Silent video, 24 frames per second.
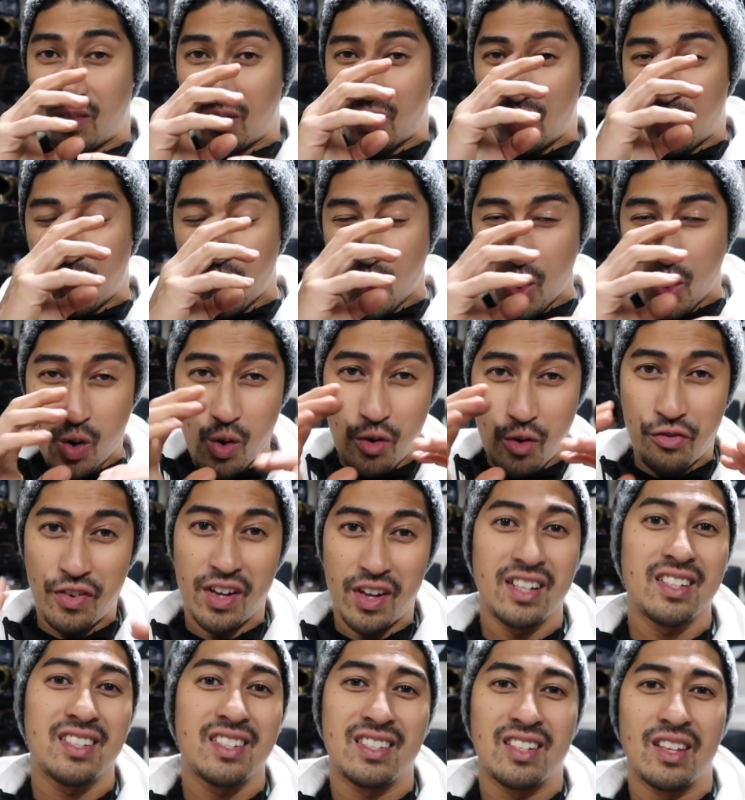No
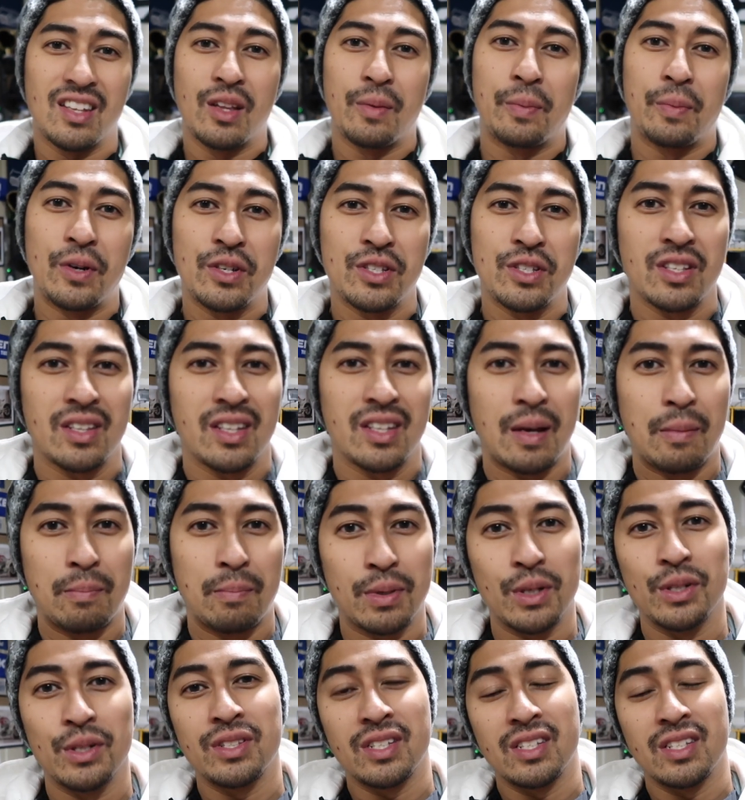offense to the person that
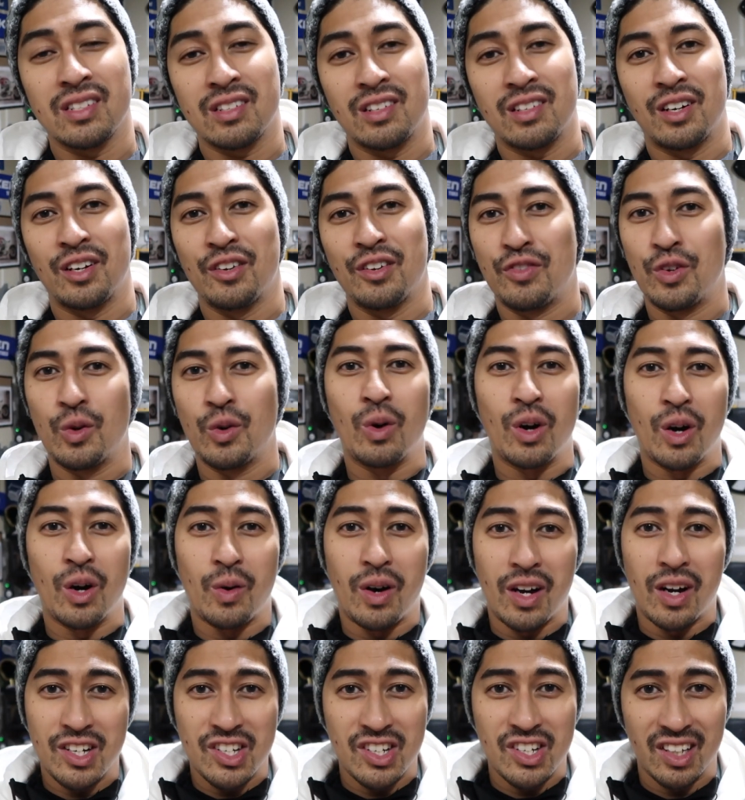built this car, if you are
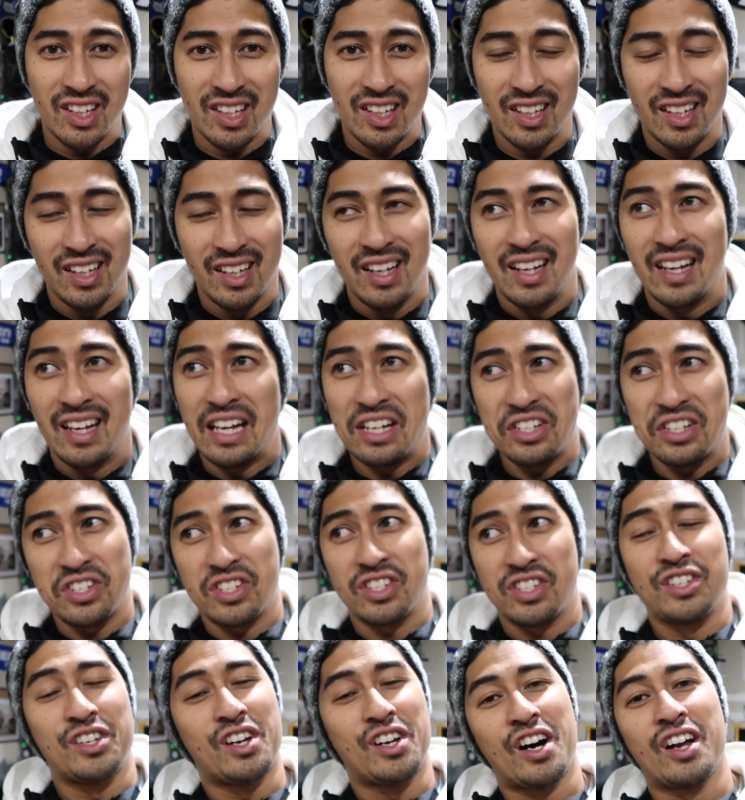watching it, it's
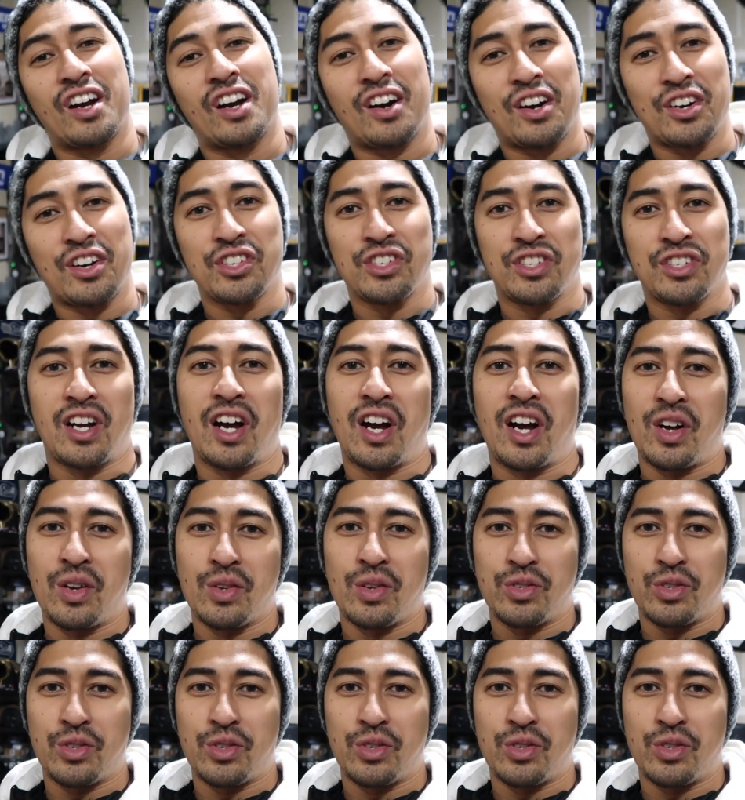just not our style.